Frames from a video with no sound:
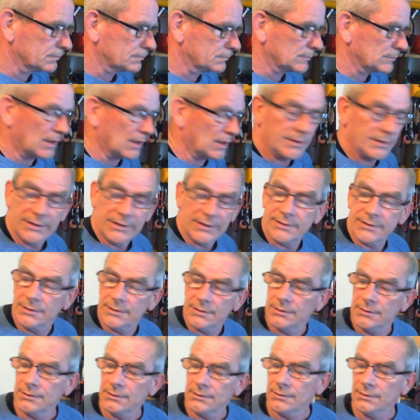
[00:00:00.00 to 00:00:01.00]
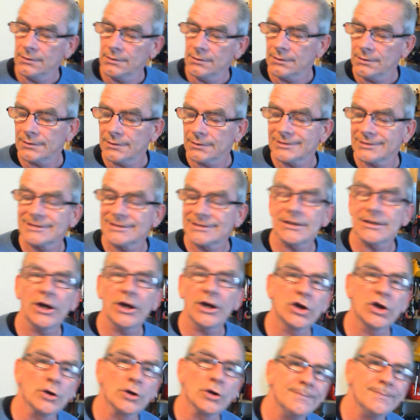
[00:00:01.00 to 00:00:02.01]
I did
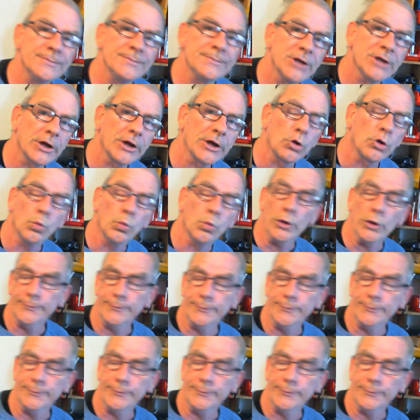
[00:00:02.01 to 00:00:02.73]
Tiger 1.